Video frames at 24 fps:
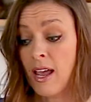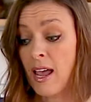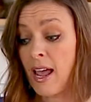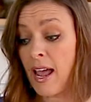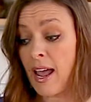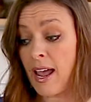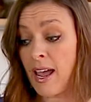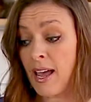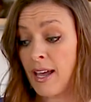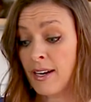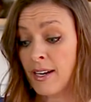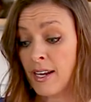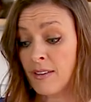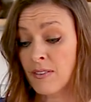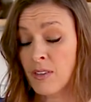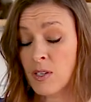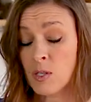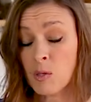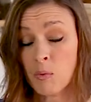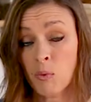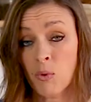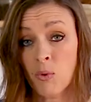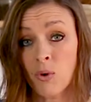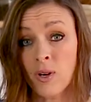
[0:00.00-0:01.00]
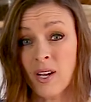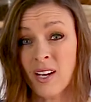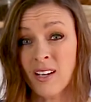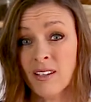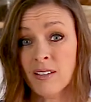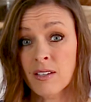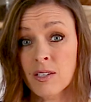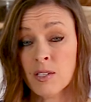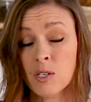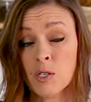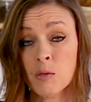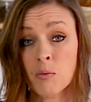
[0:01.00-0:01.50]
And at this point,
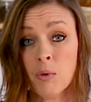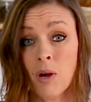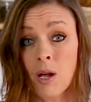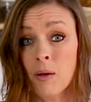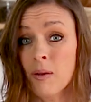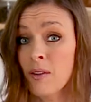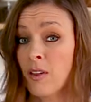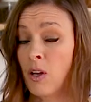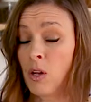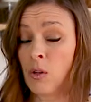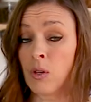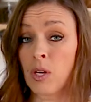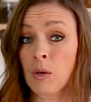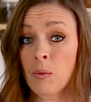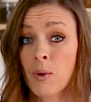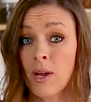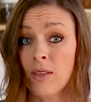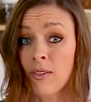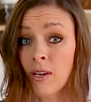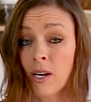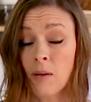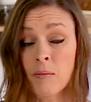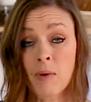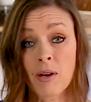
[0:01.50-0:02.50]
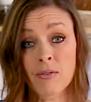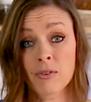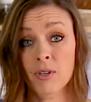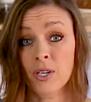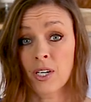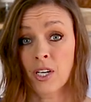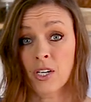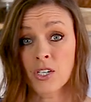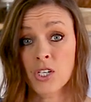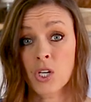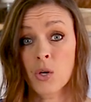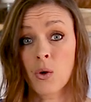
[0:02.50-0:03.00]
this is probably the only way that I'm ever
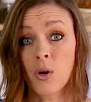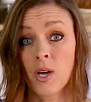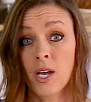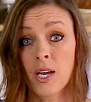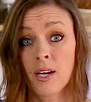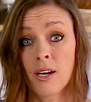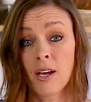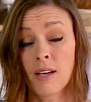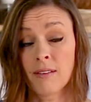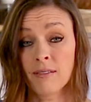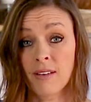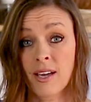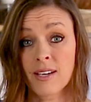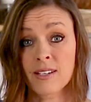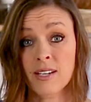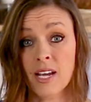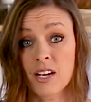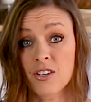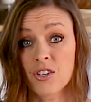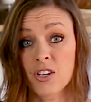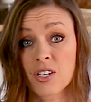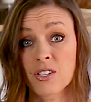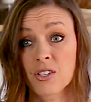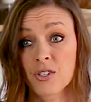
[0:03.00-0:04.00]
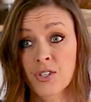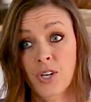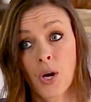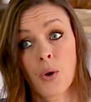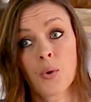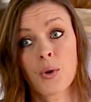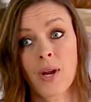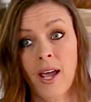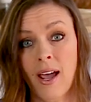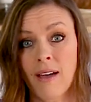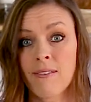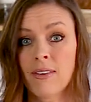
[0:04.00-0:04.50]
gonna do it unless I just
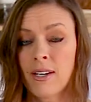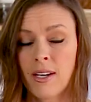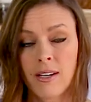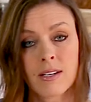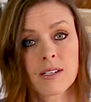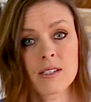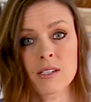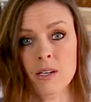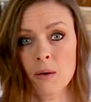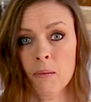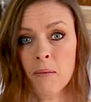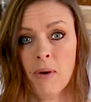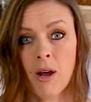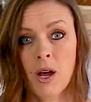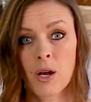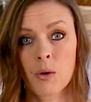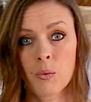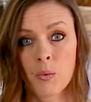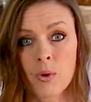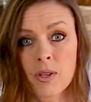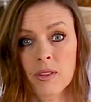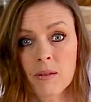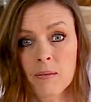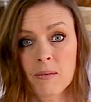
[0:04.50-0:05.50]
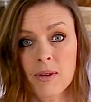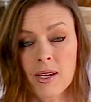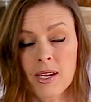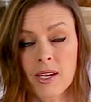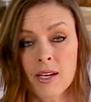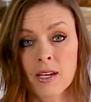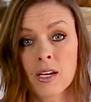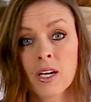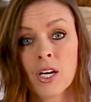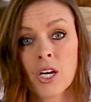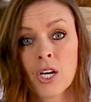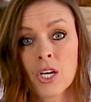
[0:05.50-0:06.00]
don't have an Instant Pot with me